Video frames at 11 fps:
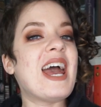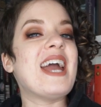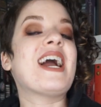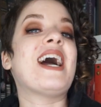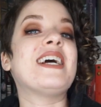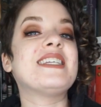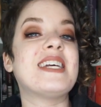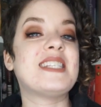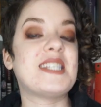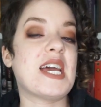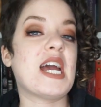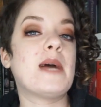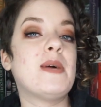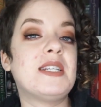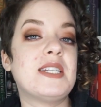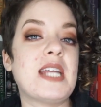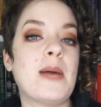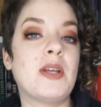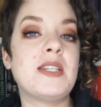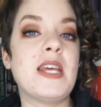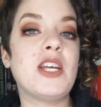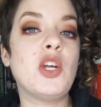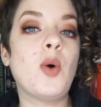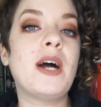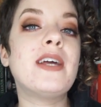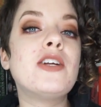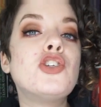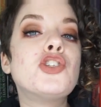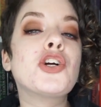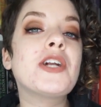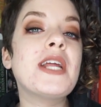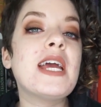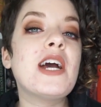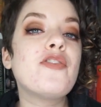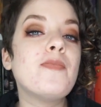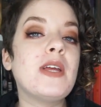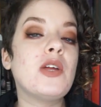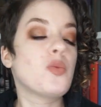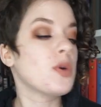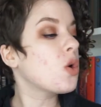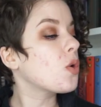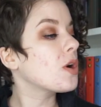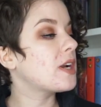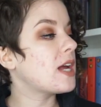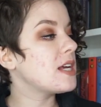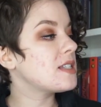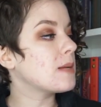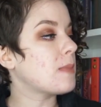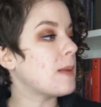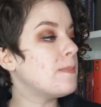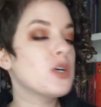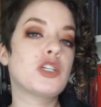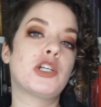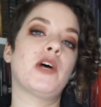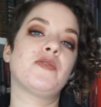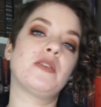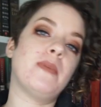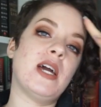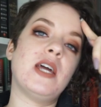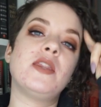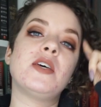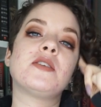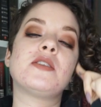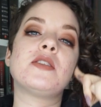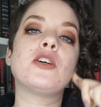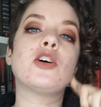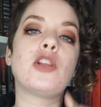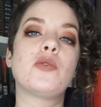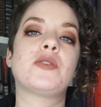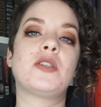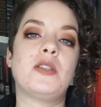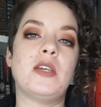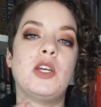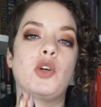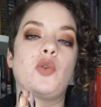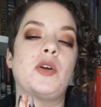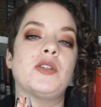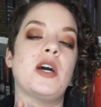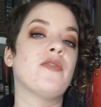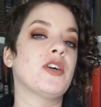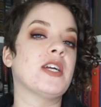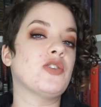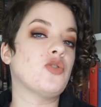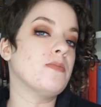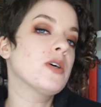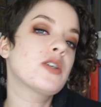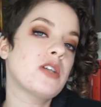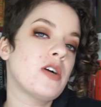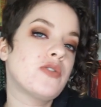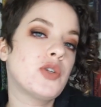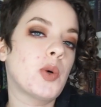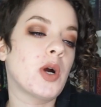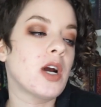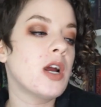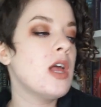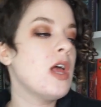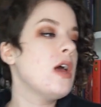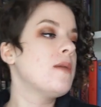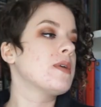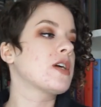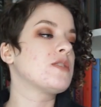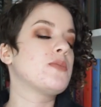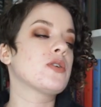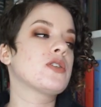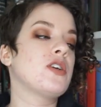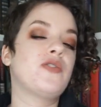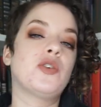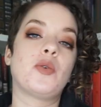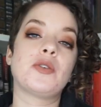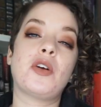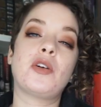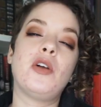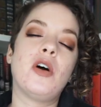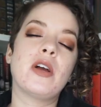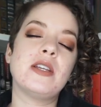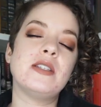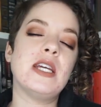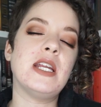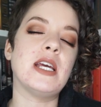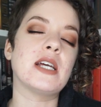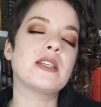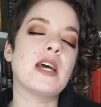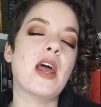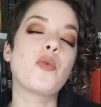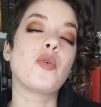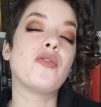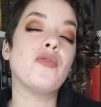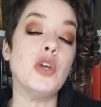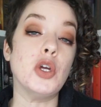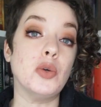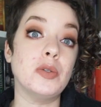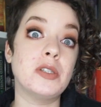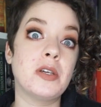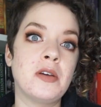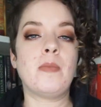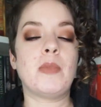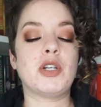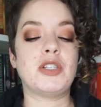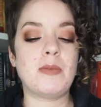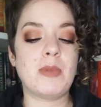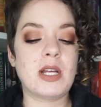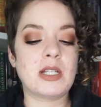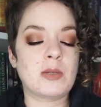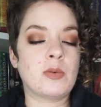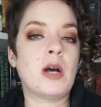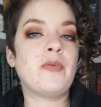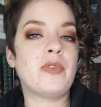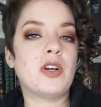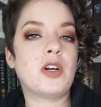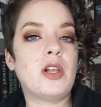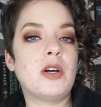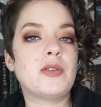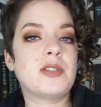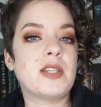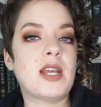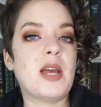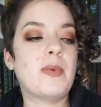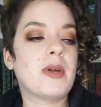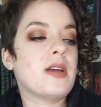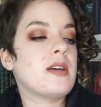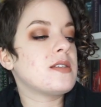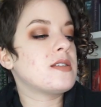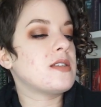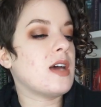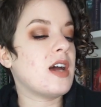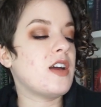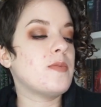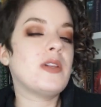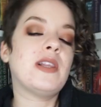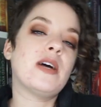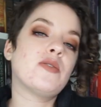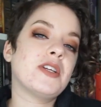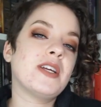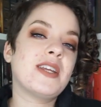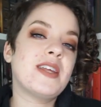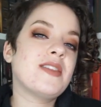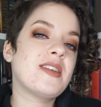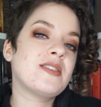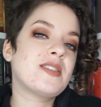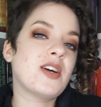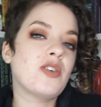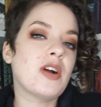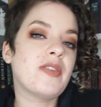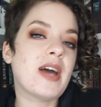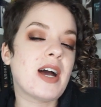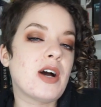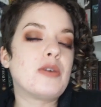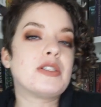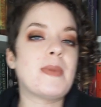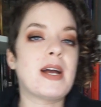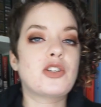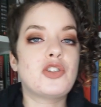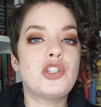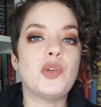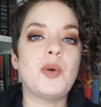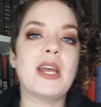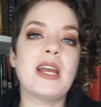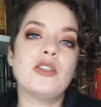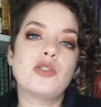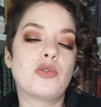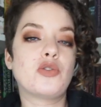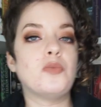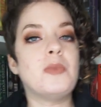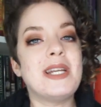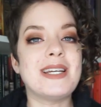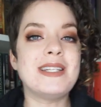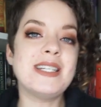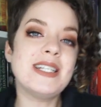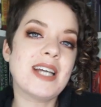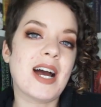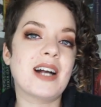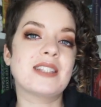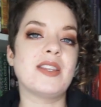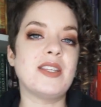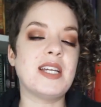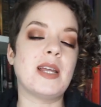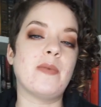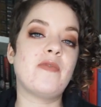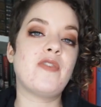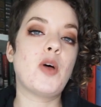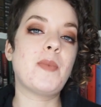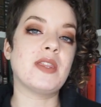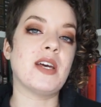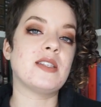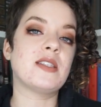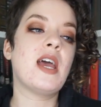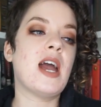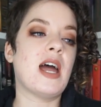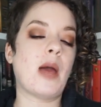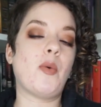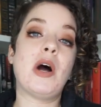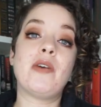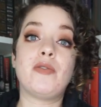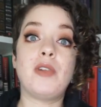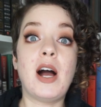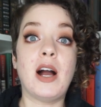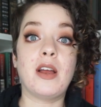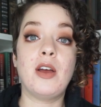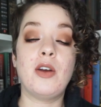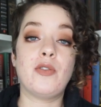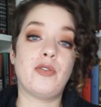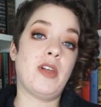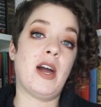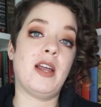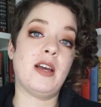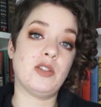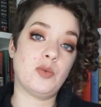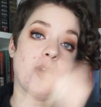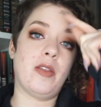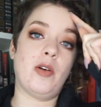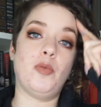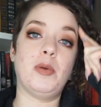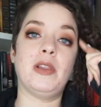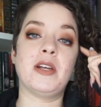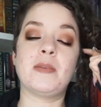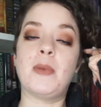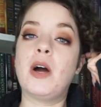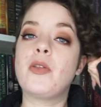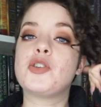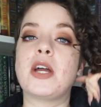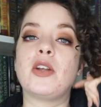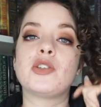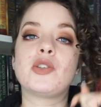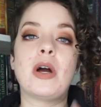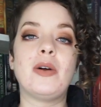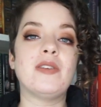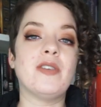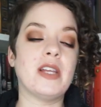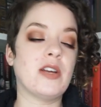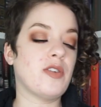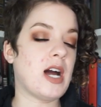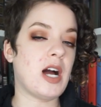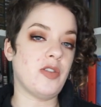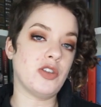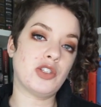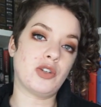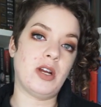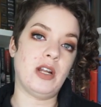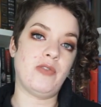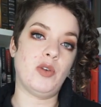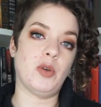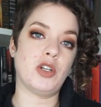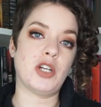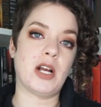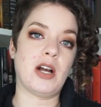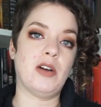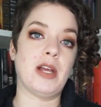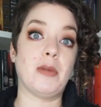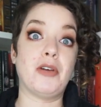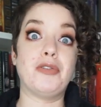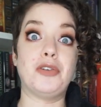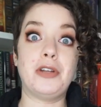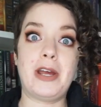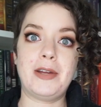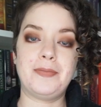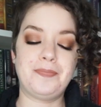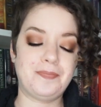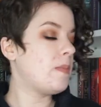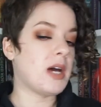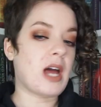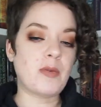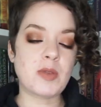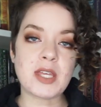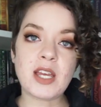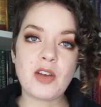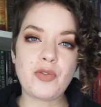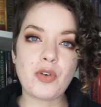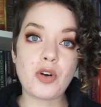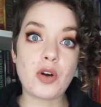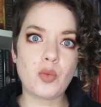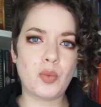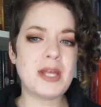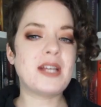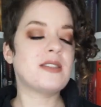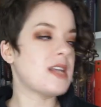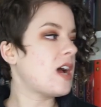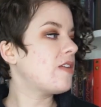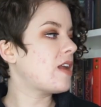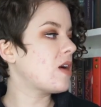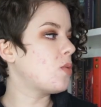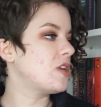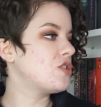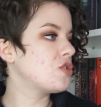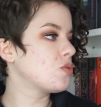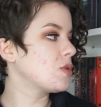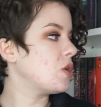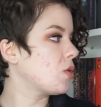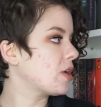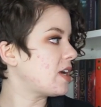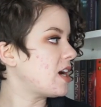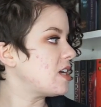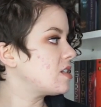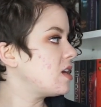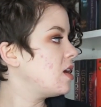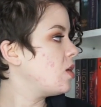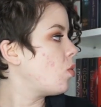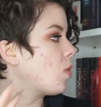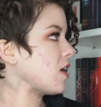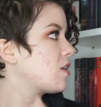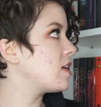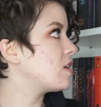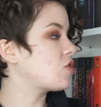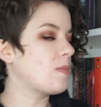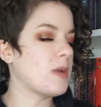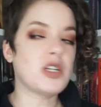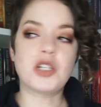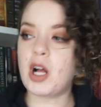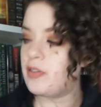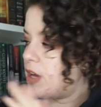Hey guys, it's Sam and today I'm going to take you on a journey of me reorganizing my bookshelves a bit. This is the closest thing you're going to ever get to a bookshelf tour because bookshelf tours are long and tedious and I refuse. You're seeing me in some comfier clothes today because I'm lounging and getting things done around the house. I'm actually doing a social media detox on the day that I'm filming this and I will have a vlog for that as well that will be linked on my other channel so i'll leave a link for that on the screen if you want to check out like my full day but i've been thinking for weeks now that i wanted to reorganize where things are on my shelf